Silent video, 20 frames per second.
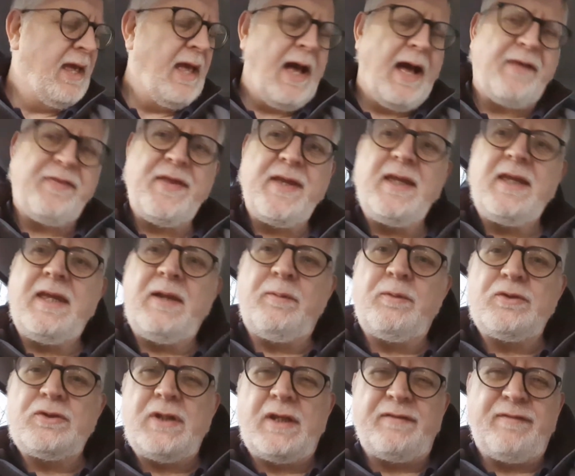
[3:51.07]
I think it
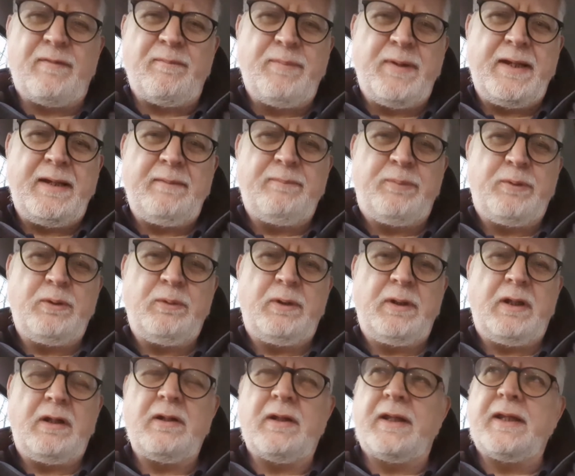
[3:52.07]
was, if I'm being
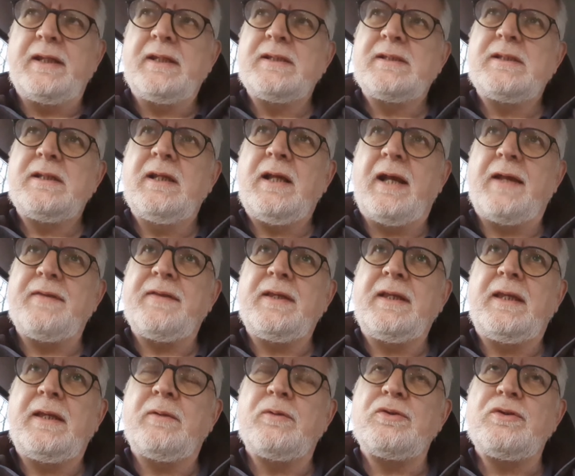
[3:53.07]
brutally honest, I
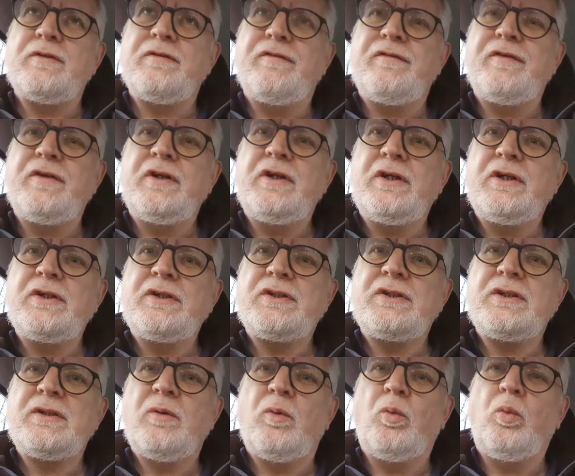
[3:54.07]
think it was the
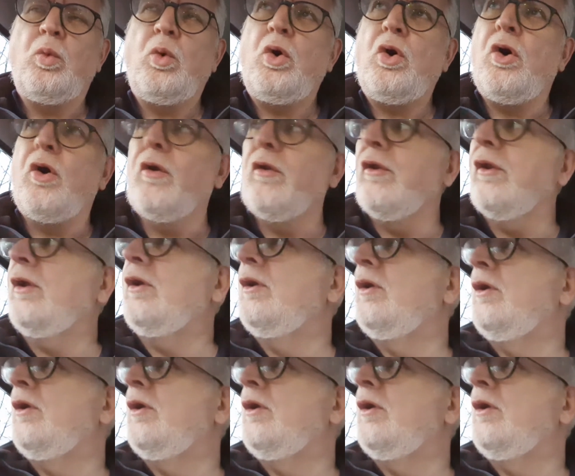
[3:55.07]
first one,